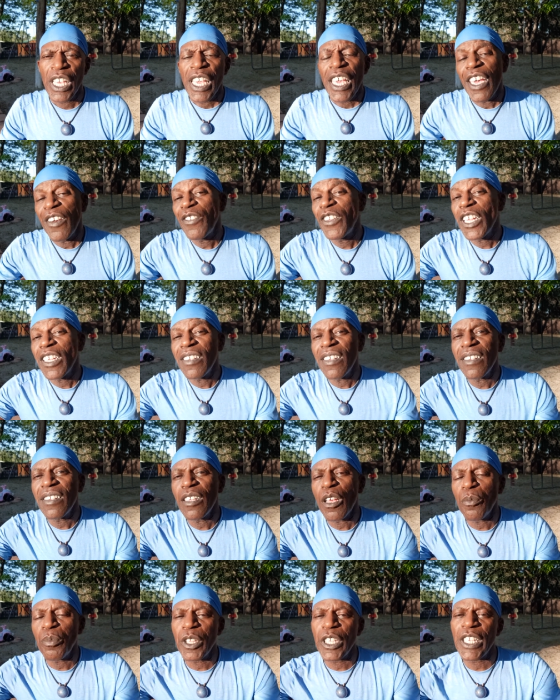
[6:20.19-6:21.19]
If this is
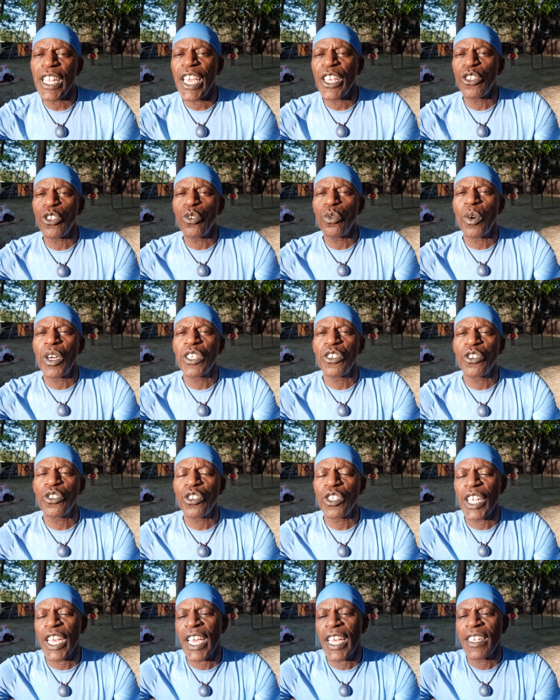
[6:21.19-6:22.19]
something that you
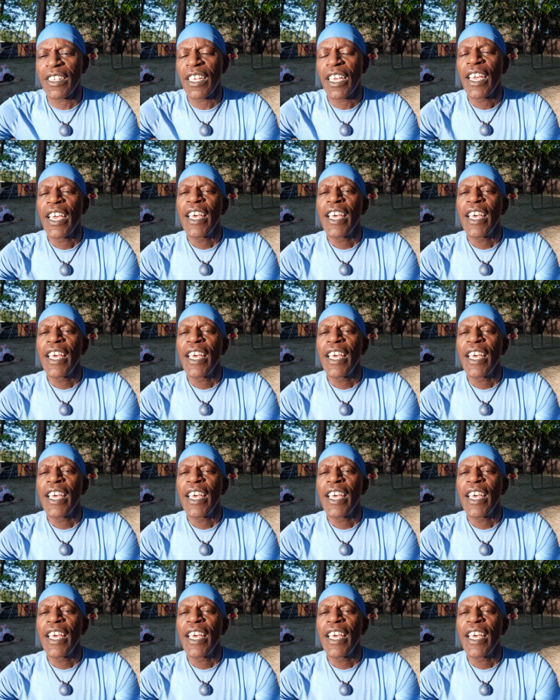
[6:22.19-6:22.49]
understand,